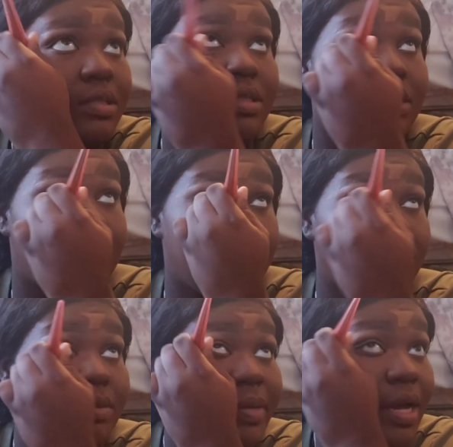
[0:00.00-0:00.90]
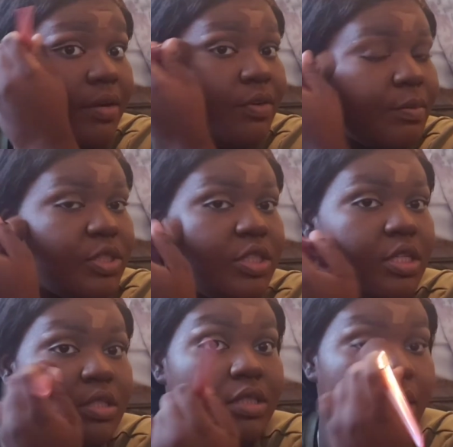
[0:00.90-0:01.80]
she's really proud of her, but she
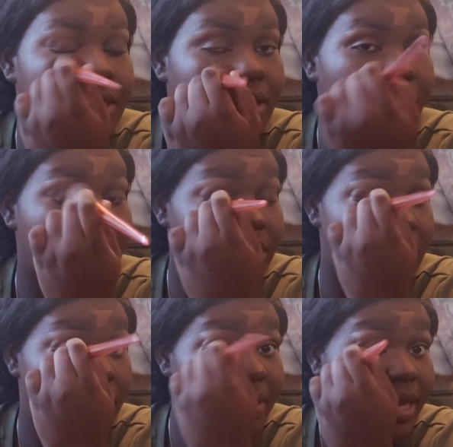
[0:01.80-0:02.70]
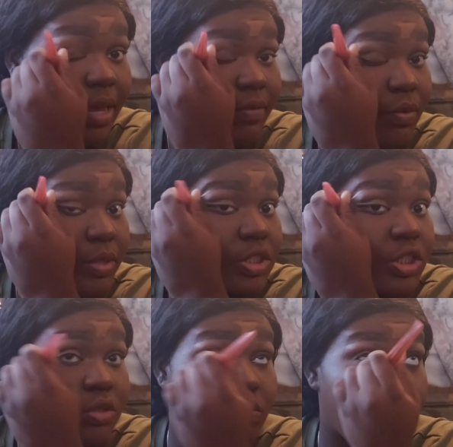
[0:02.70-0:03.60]
doesn't tend to correct her behavior when
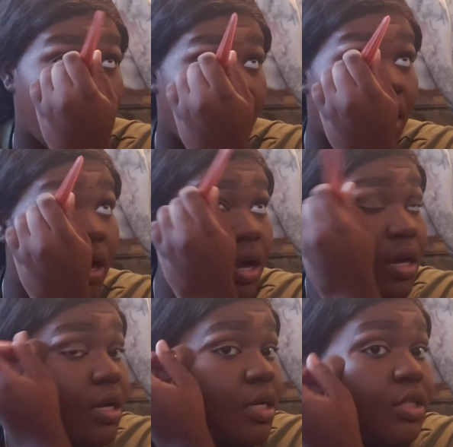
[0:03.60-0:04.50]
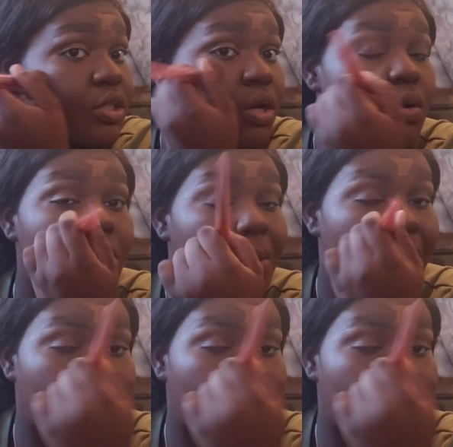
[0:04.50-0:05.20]
she's wrong. So